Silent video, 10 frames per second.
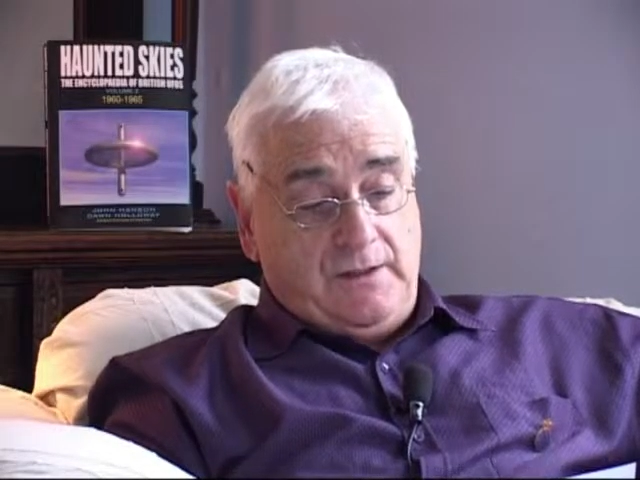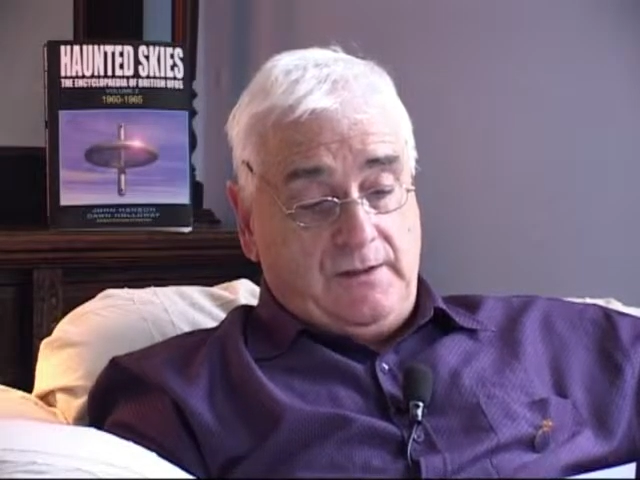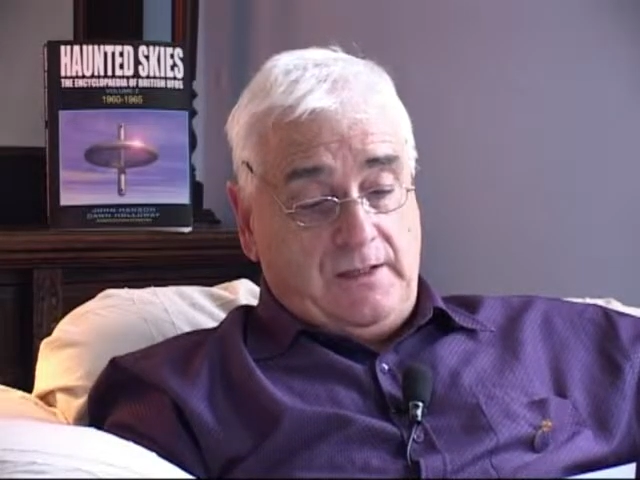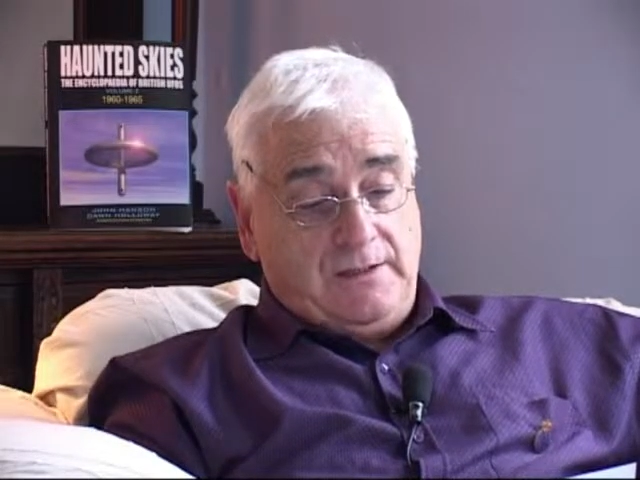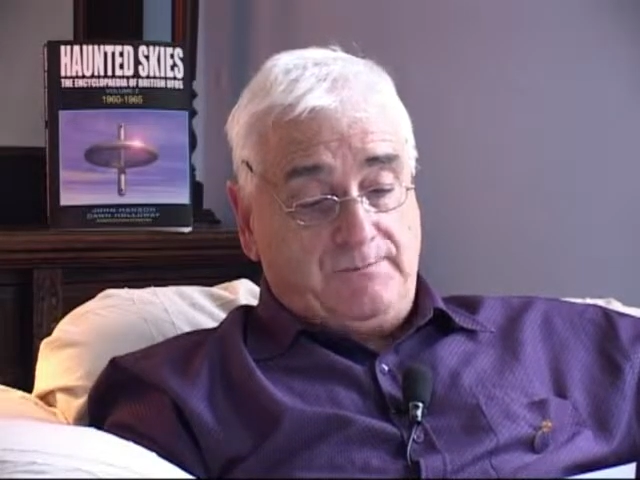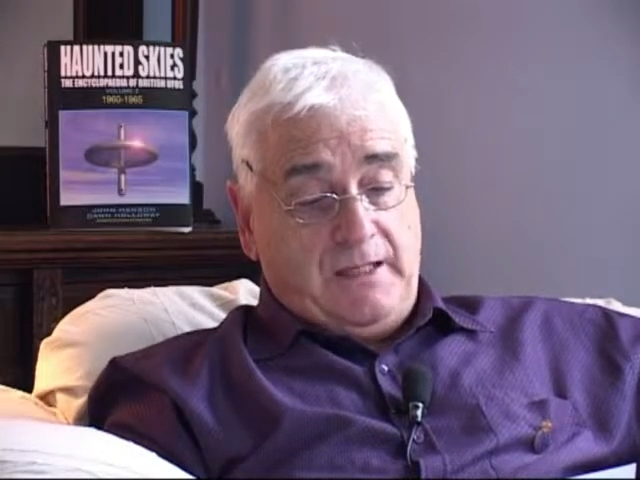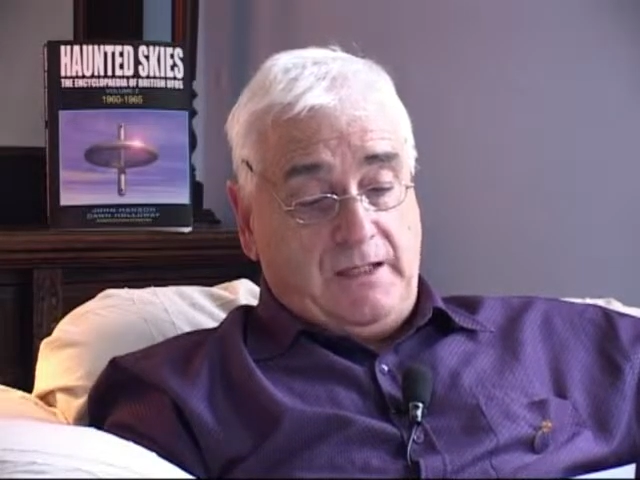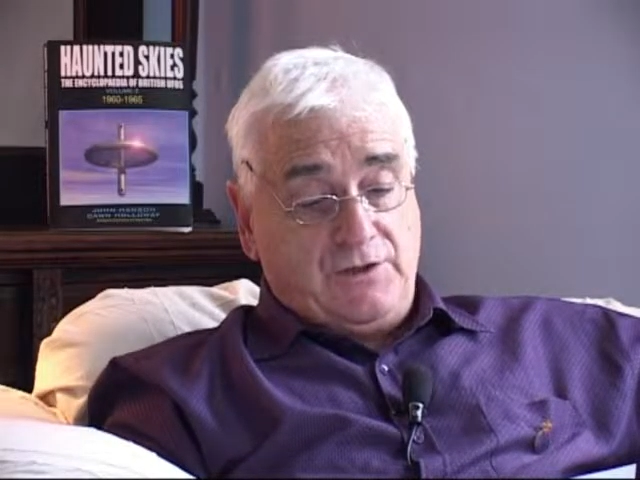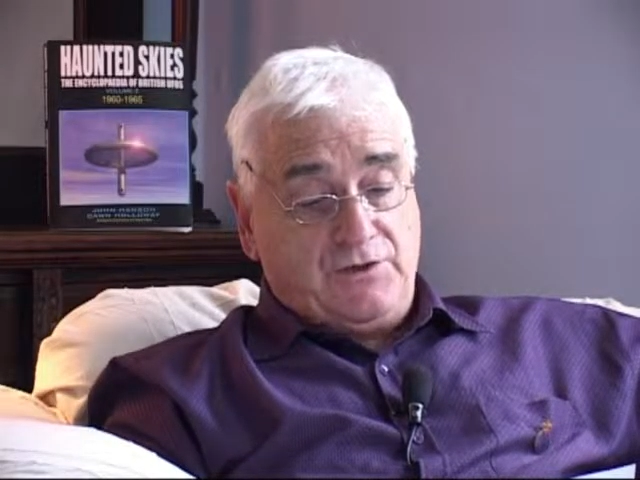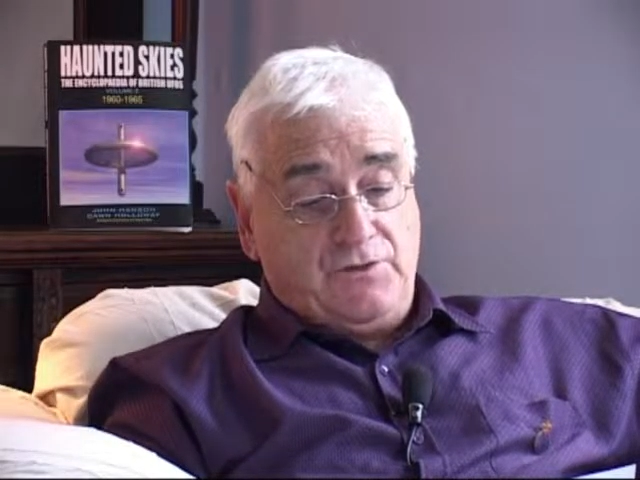These
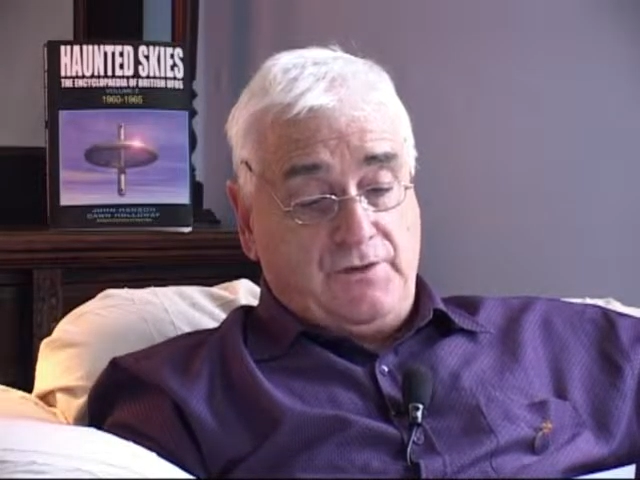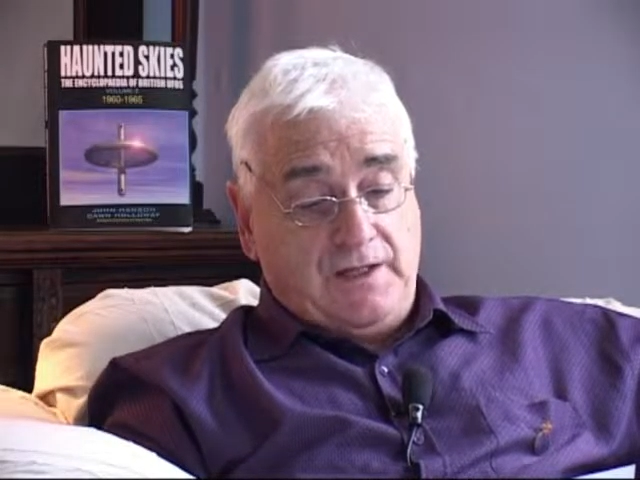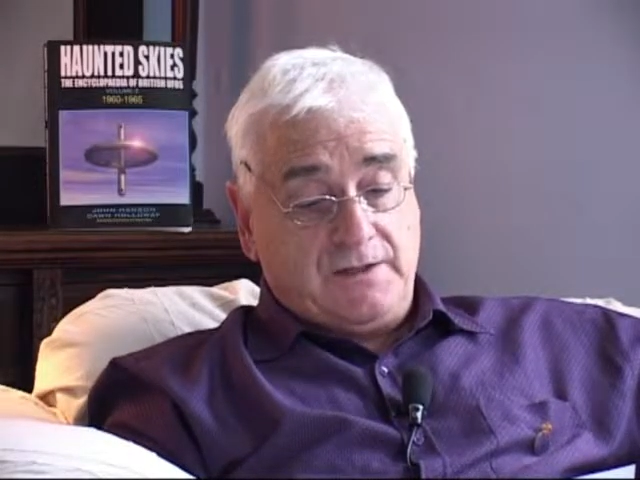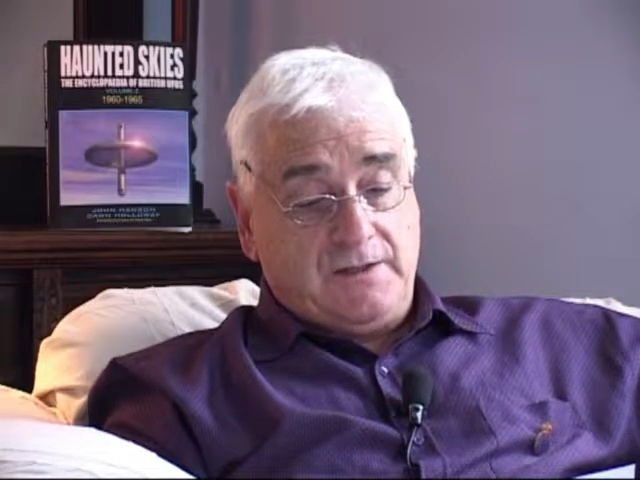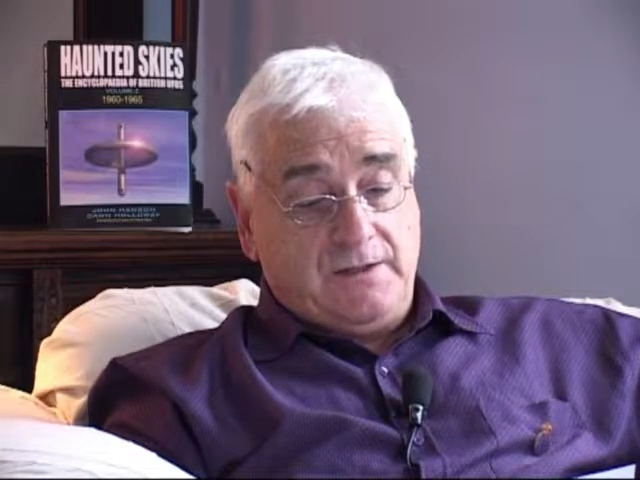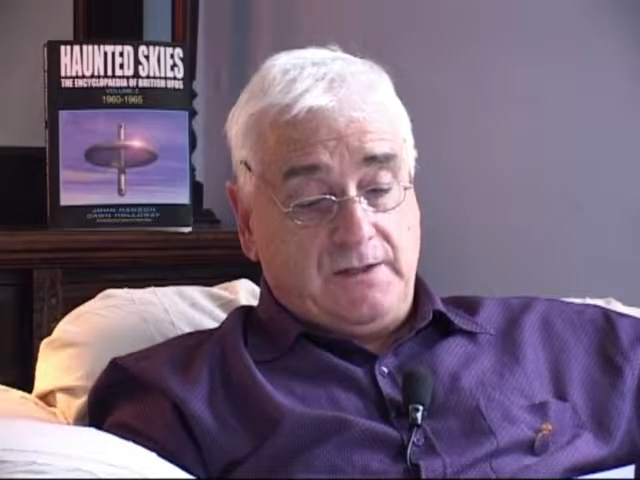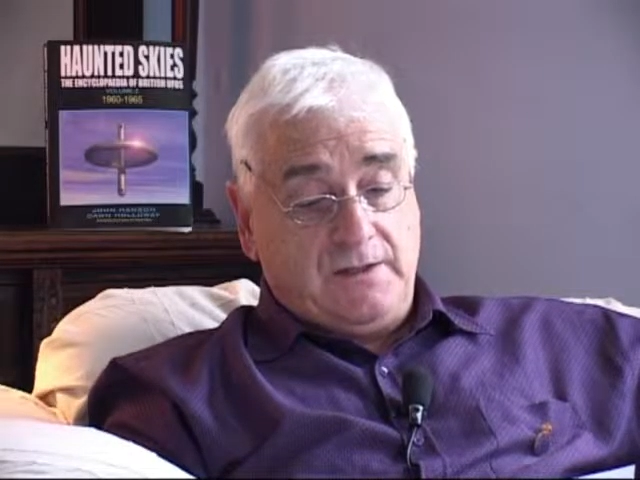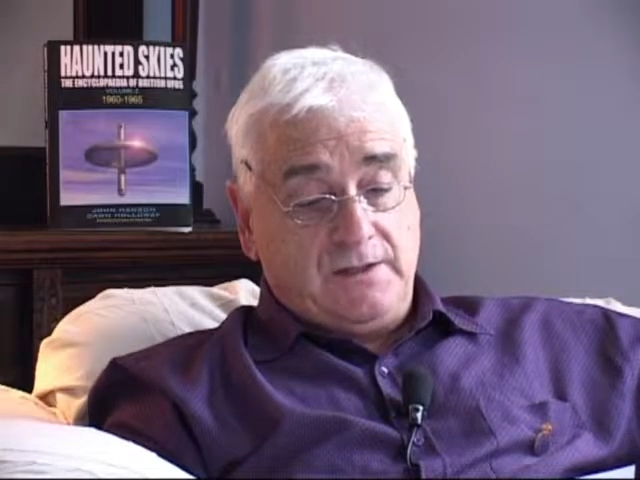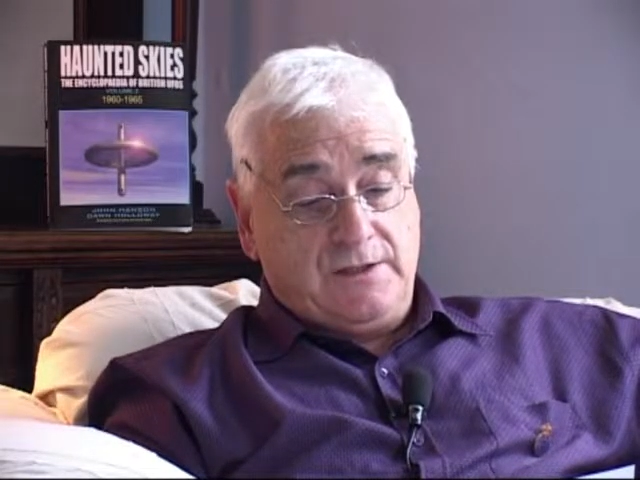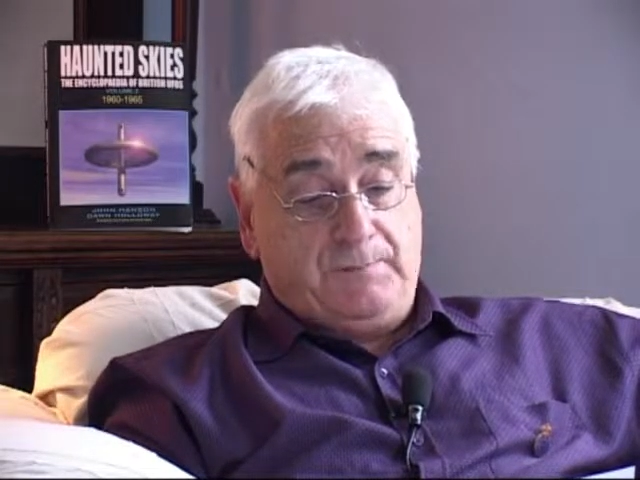beings stood next to
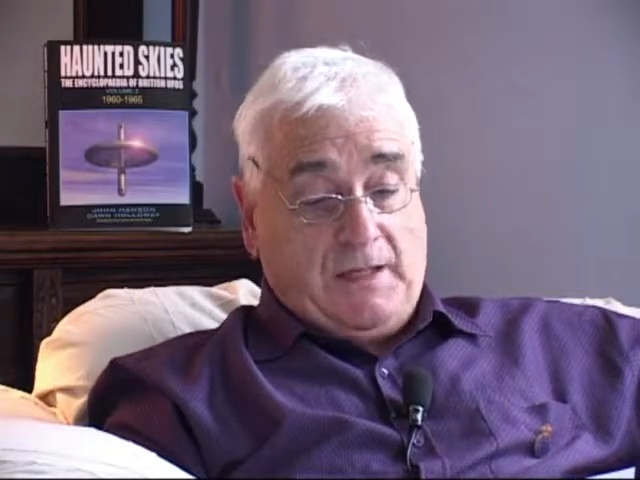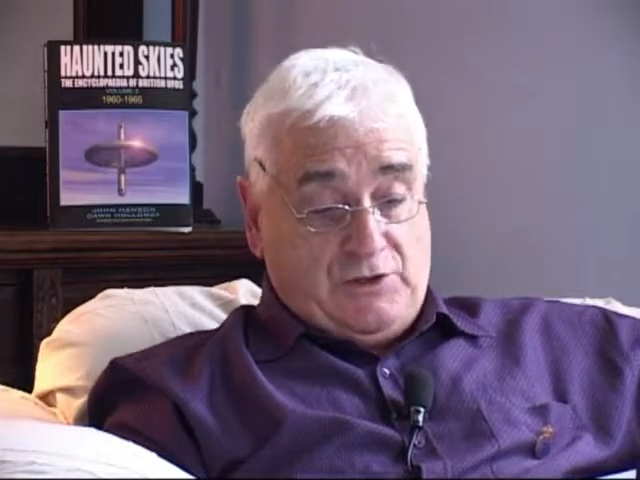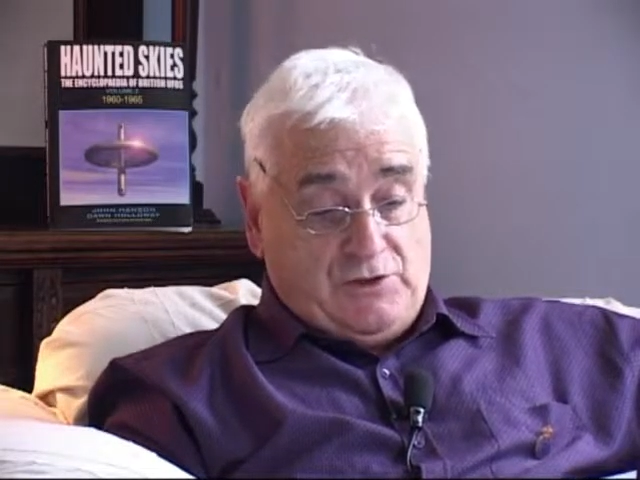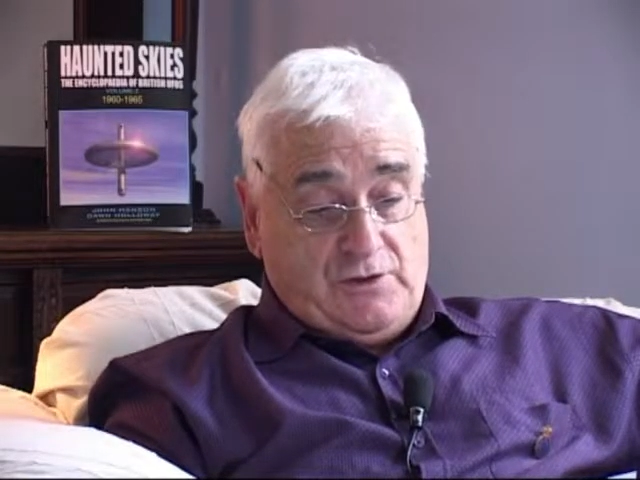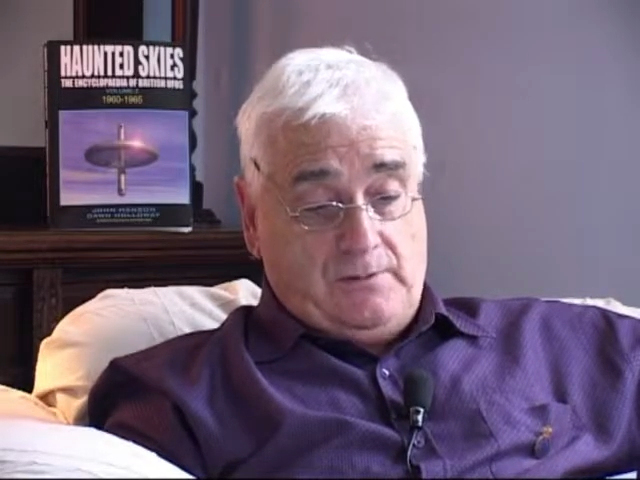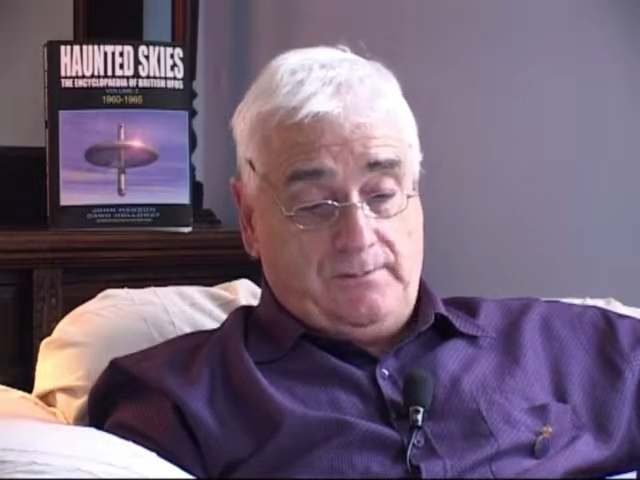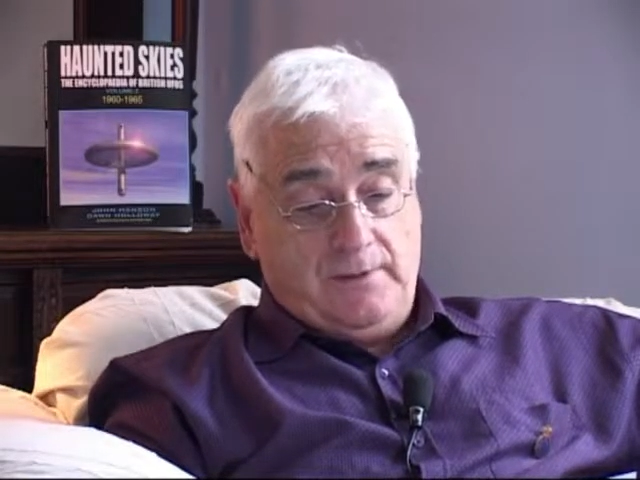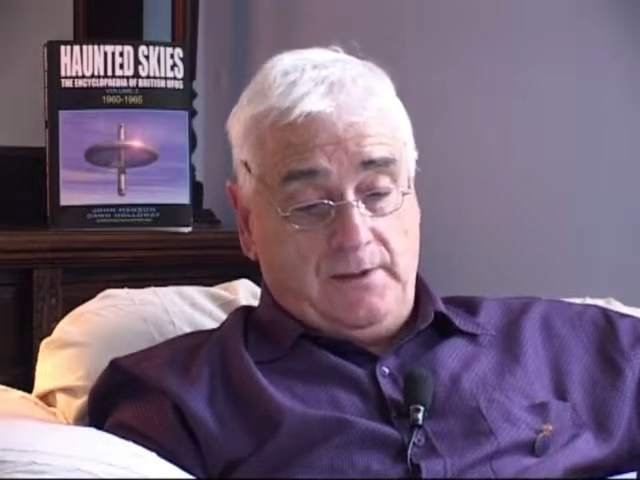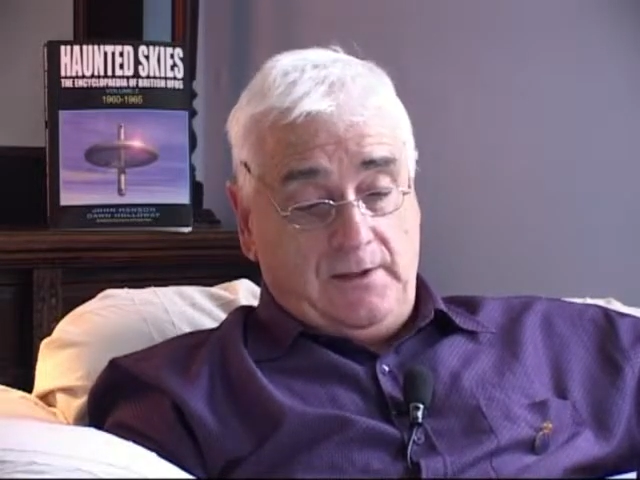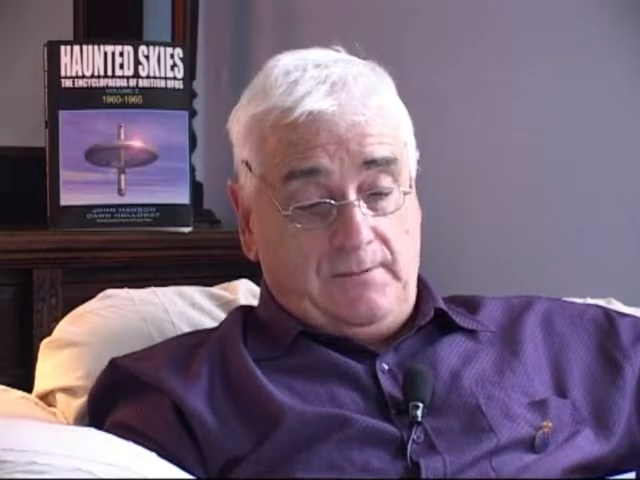the spaceship,